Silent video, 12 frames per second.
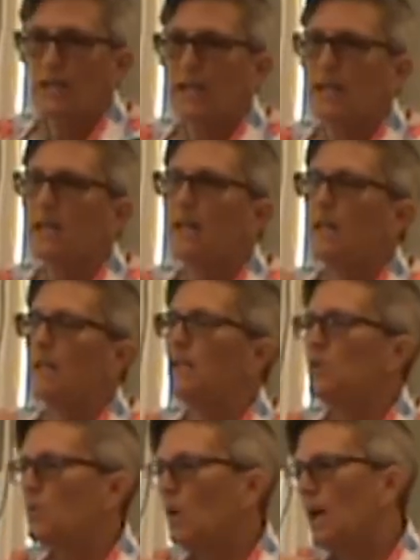Like
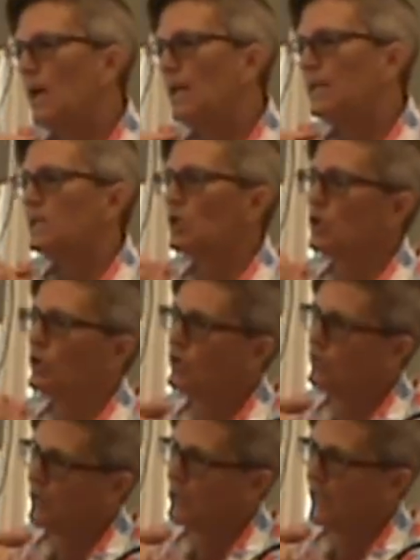this one is
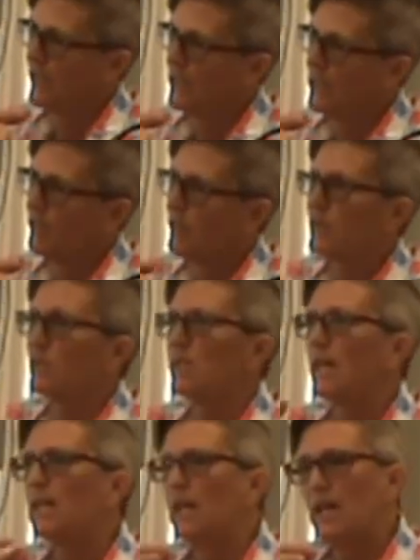church related, but they'll
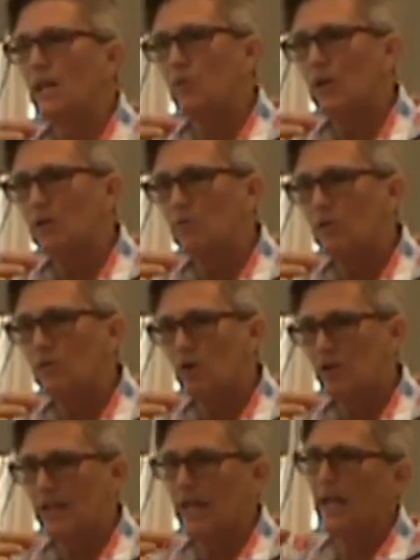take you anywhere in
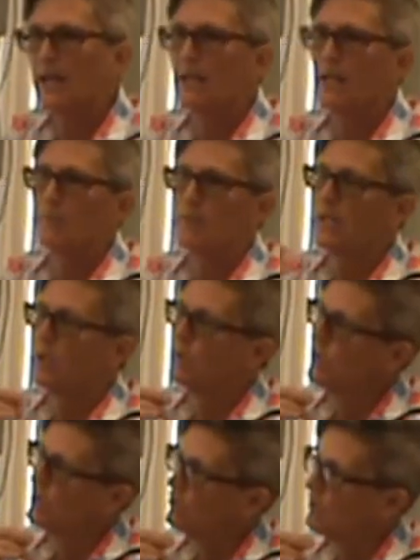Monroe County. But they
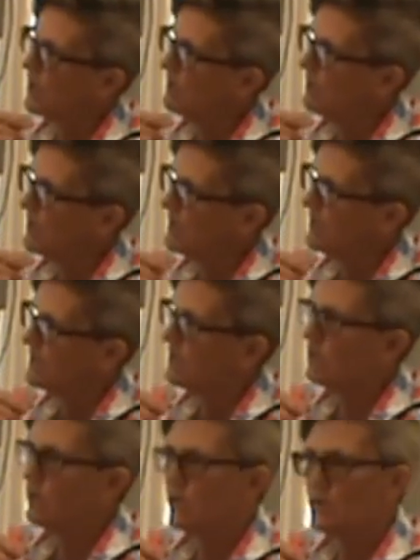only do it on Mondays
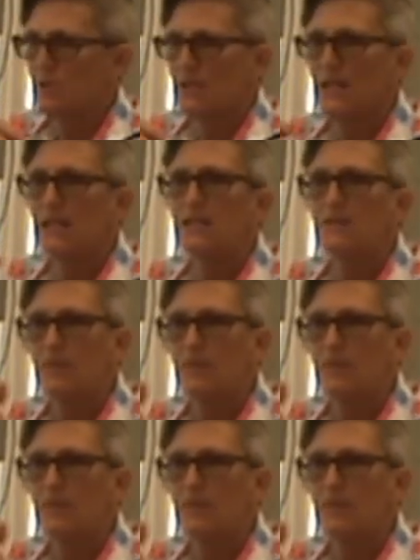and Thursdays oh.